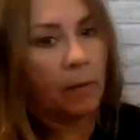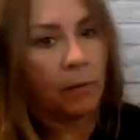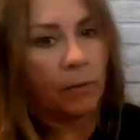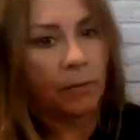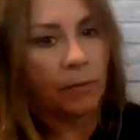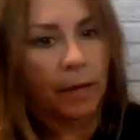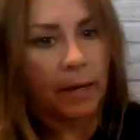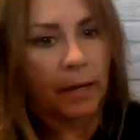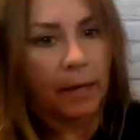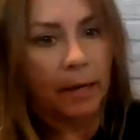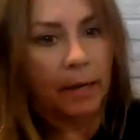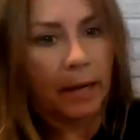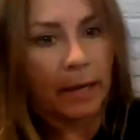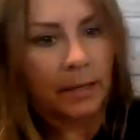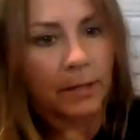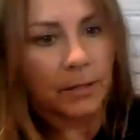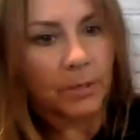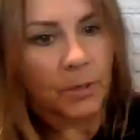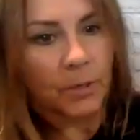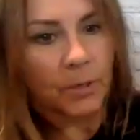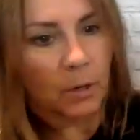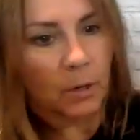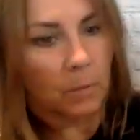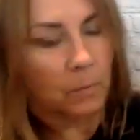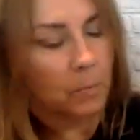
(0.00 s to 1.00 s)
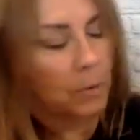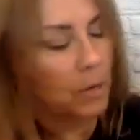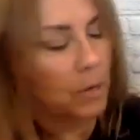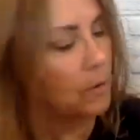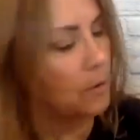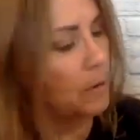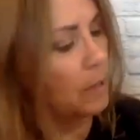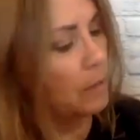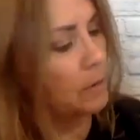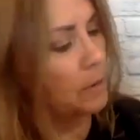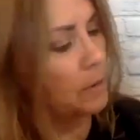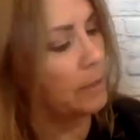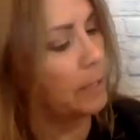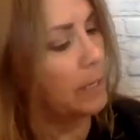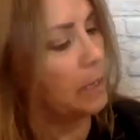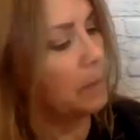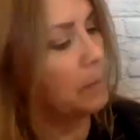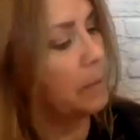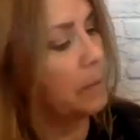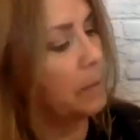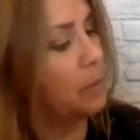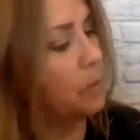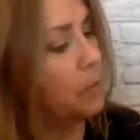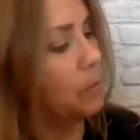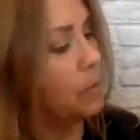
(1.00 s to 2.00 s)
we've got a nice dark brown color. That'd
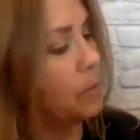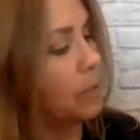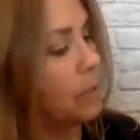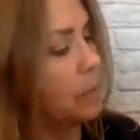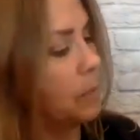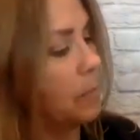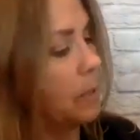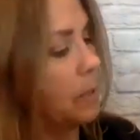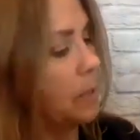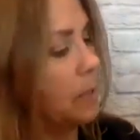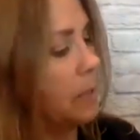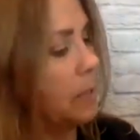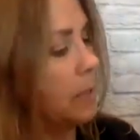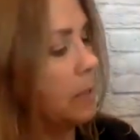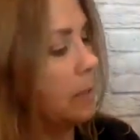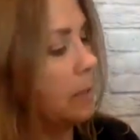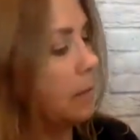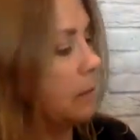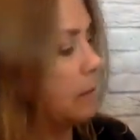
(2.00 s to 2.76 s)
be cool in a building.